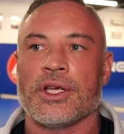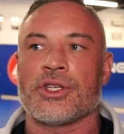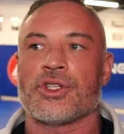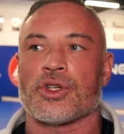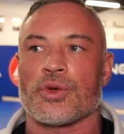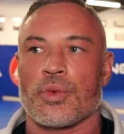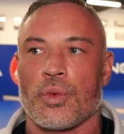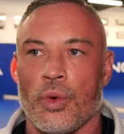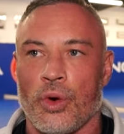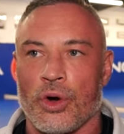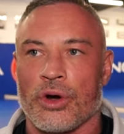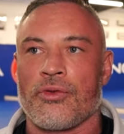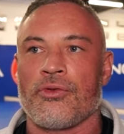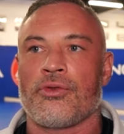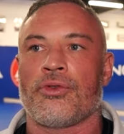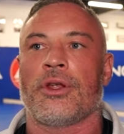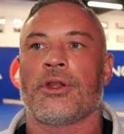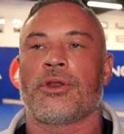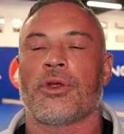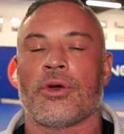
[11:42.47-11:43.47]
is just walking
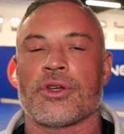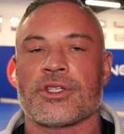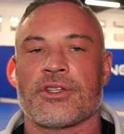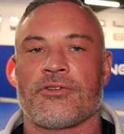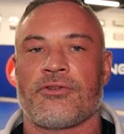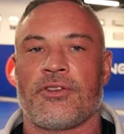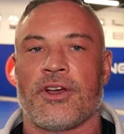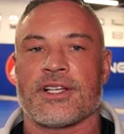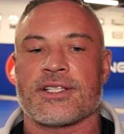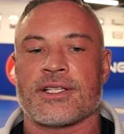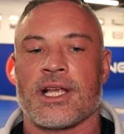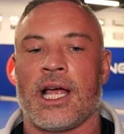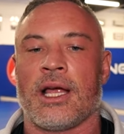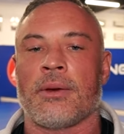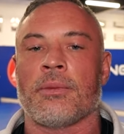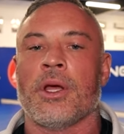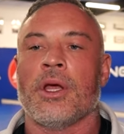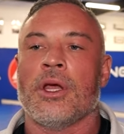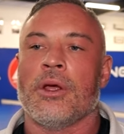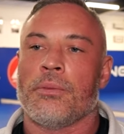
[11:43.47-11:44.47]
through the doors the first time,